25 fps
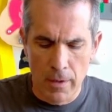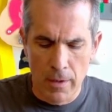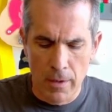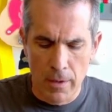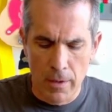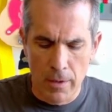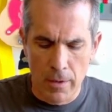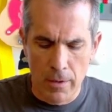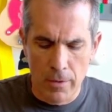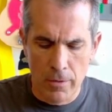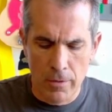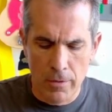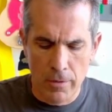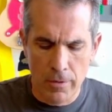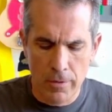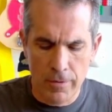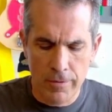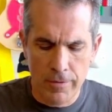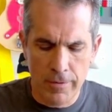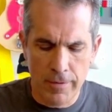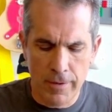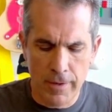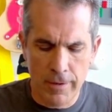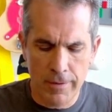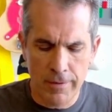You'll
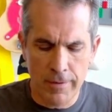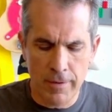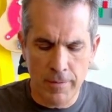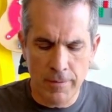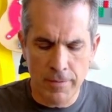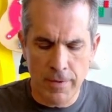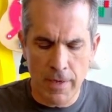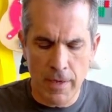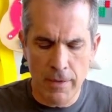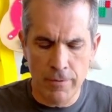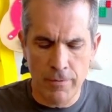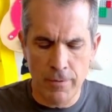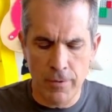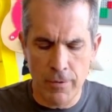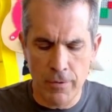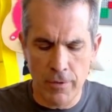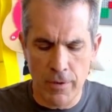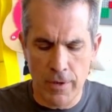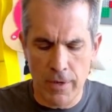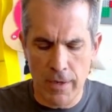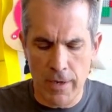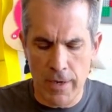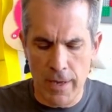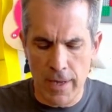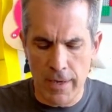notice that sometimes when you
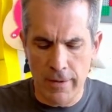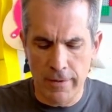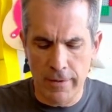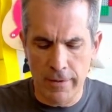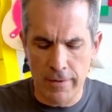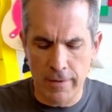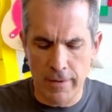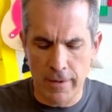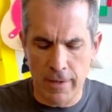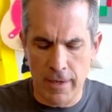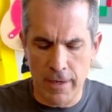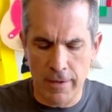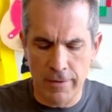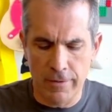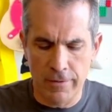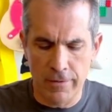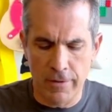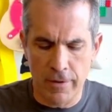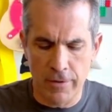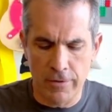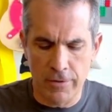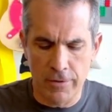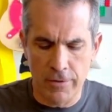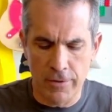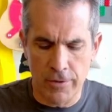connect it, the lights
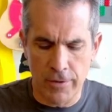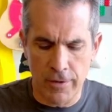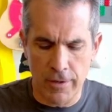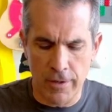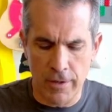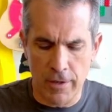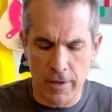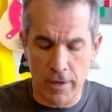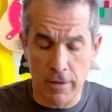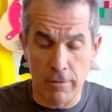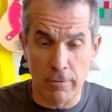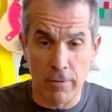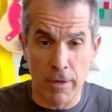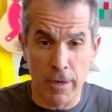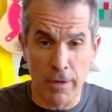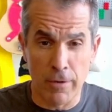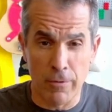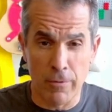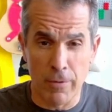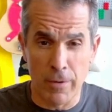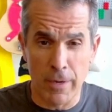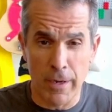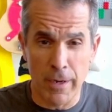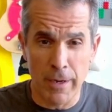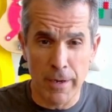start turning on right
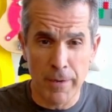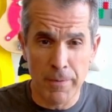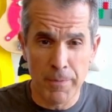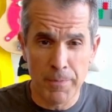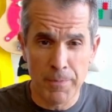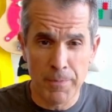away.